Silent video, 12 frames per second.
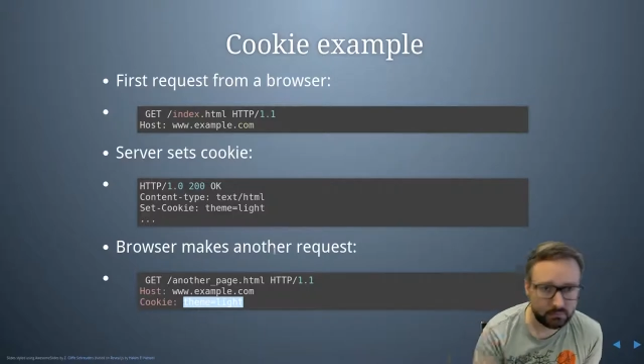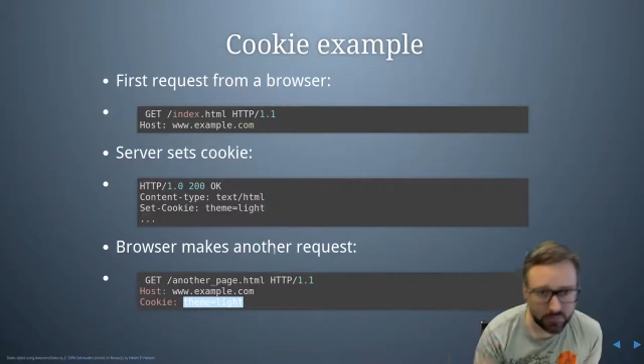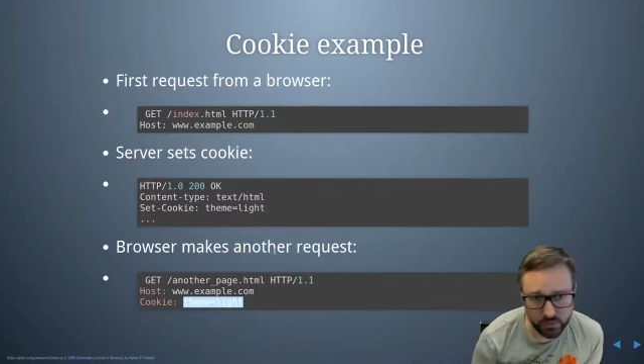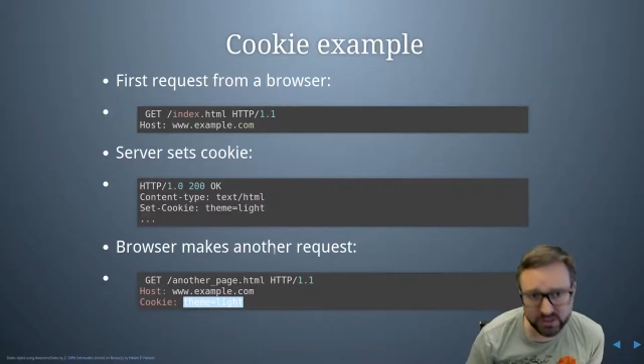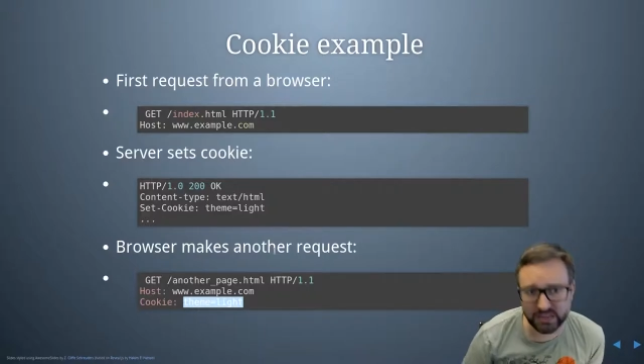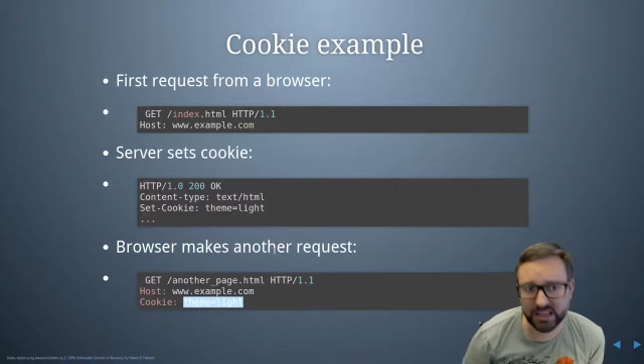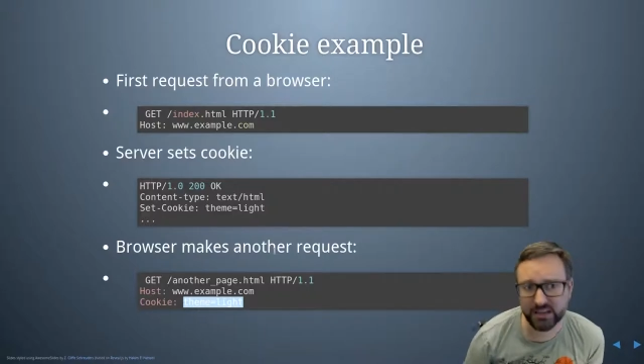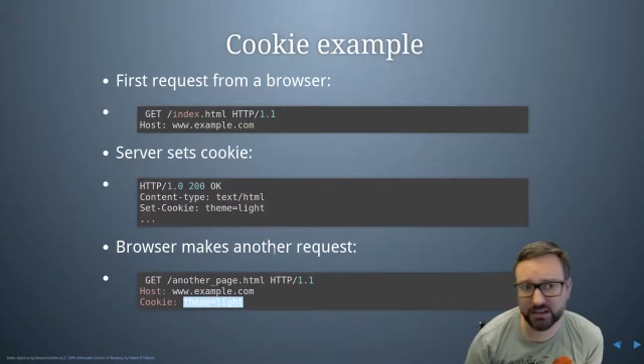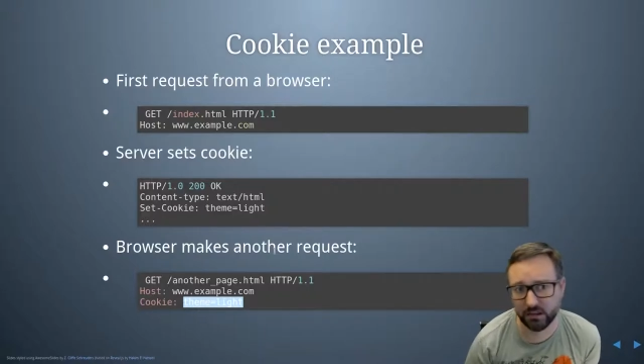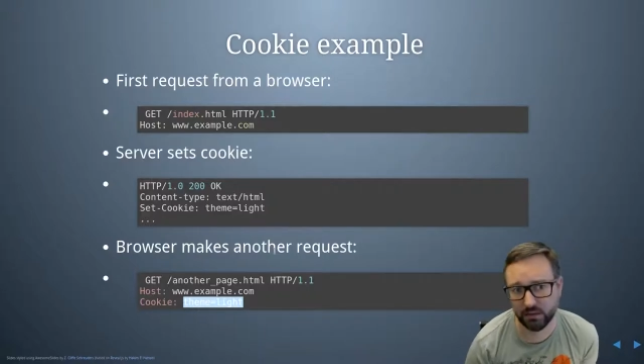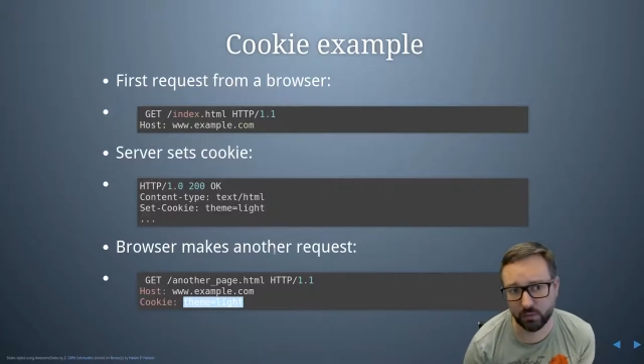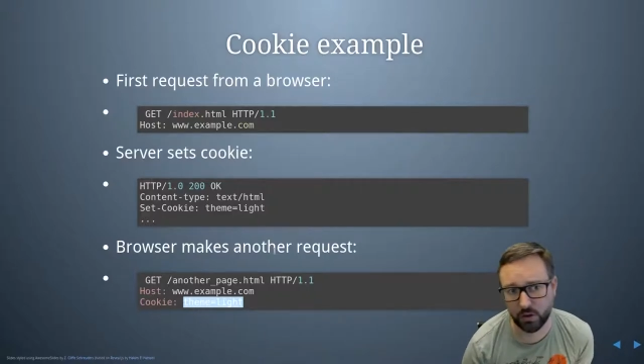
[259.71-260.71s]
it would send
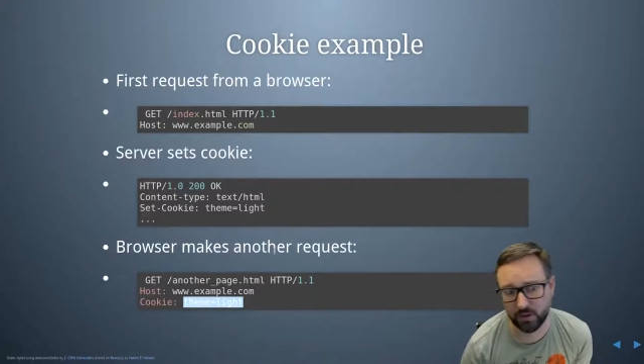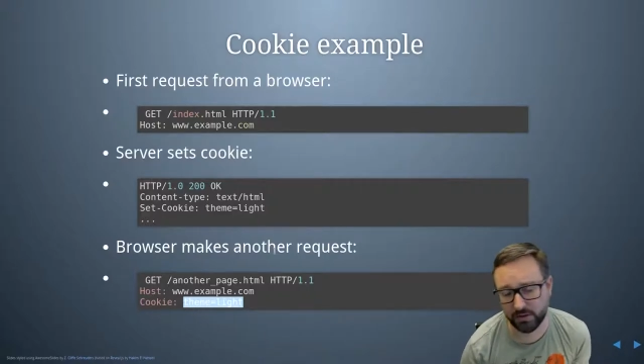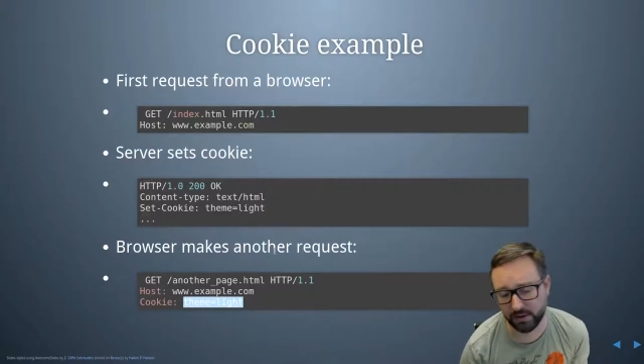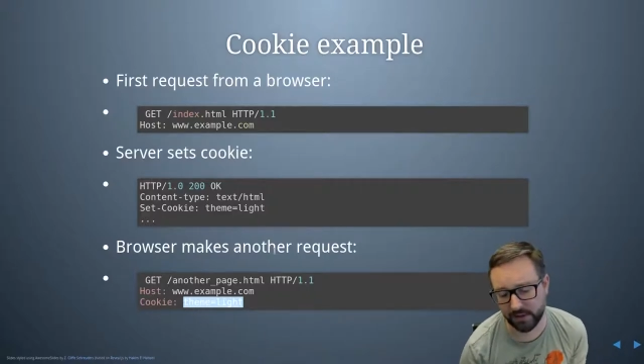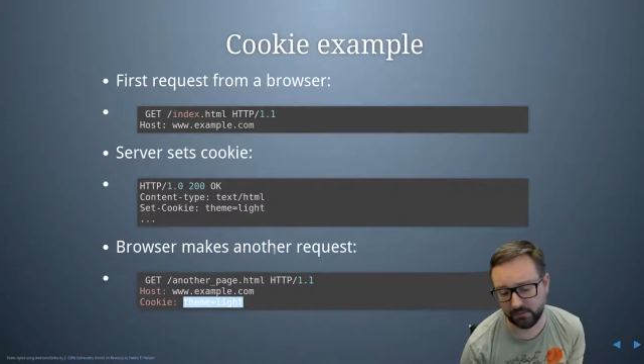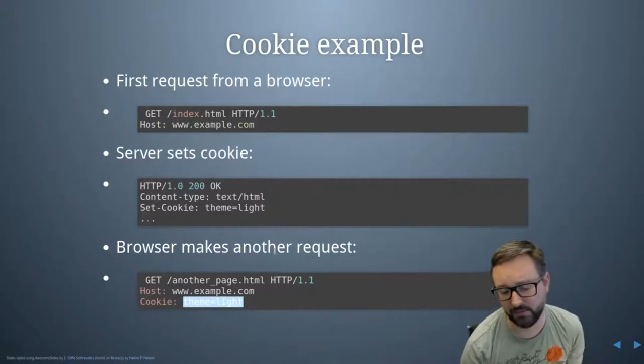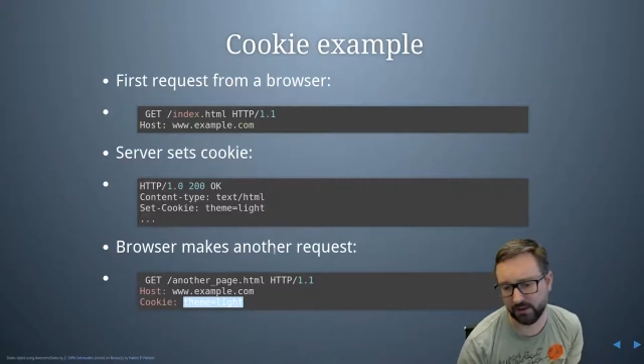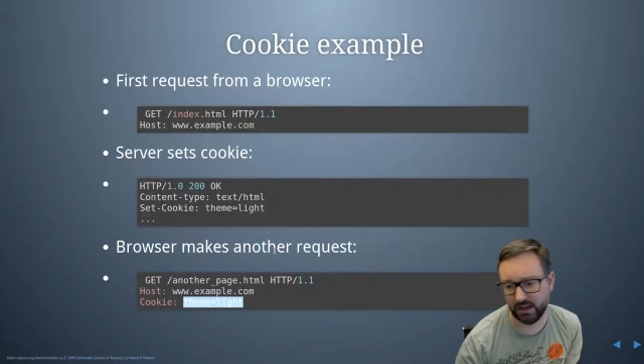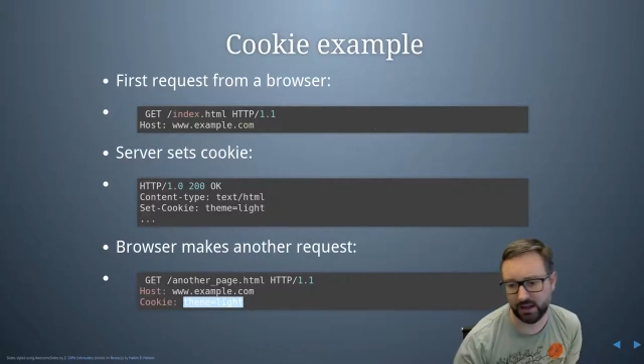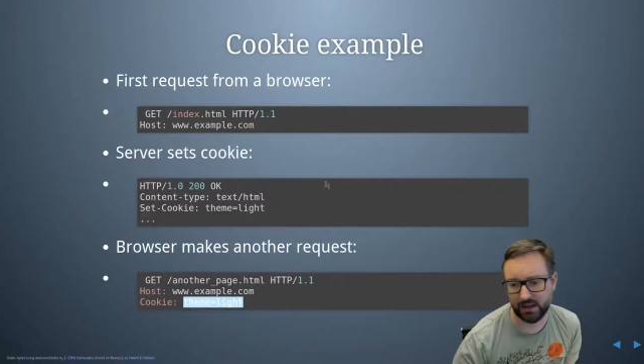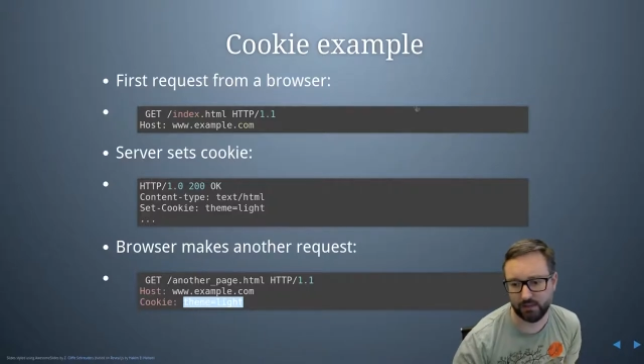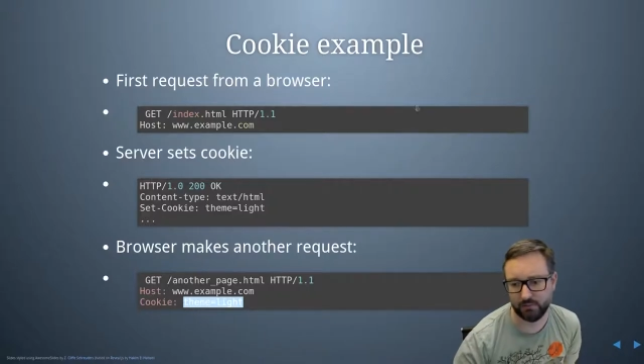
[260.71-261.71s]
along what theme
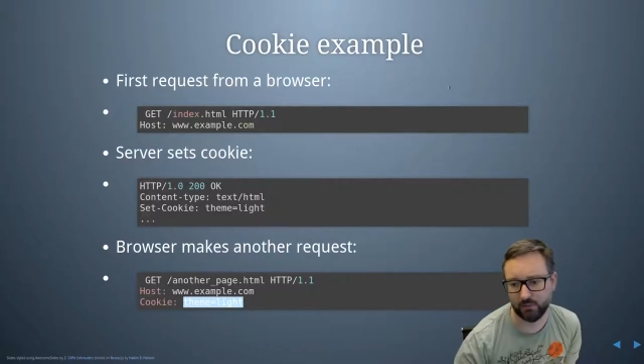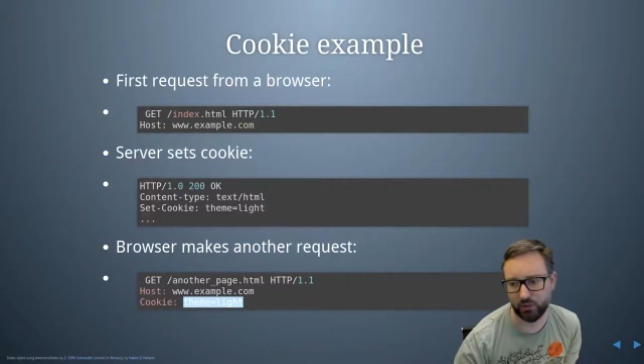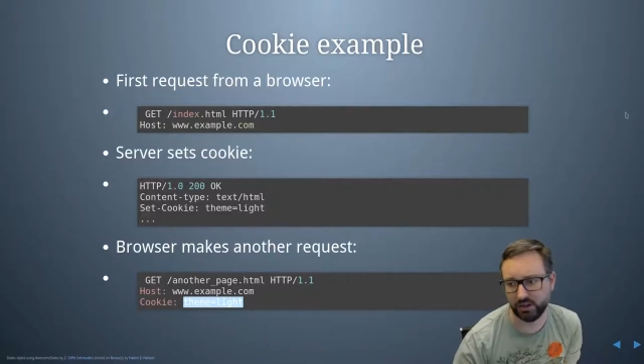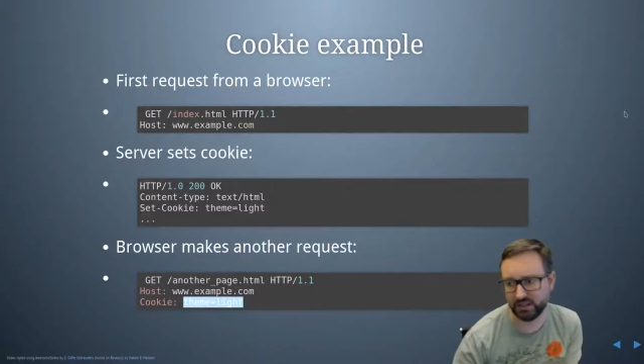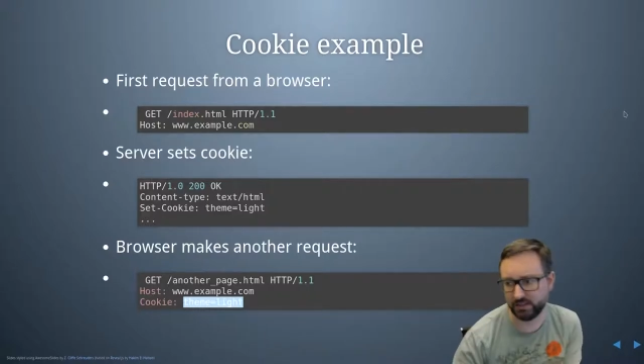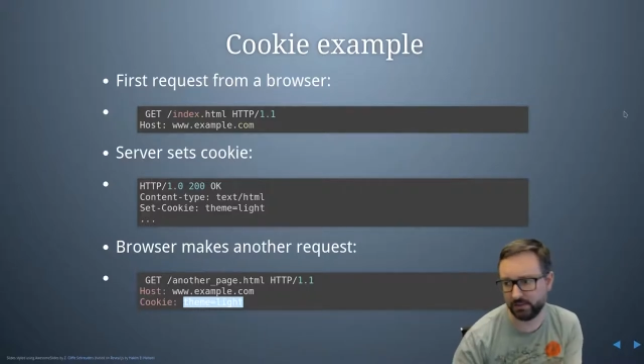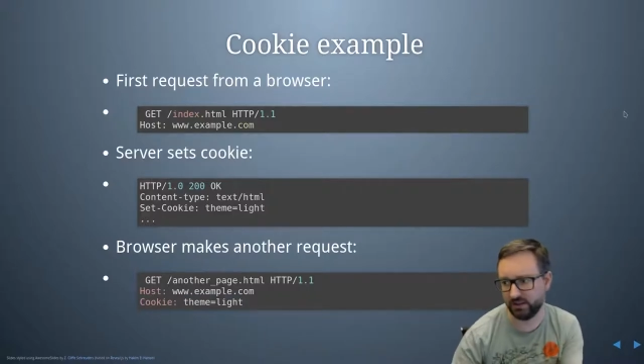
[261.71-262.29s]
wanted to be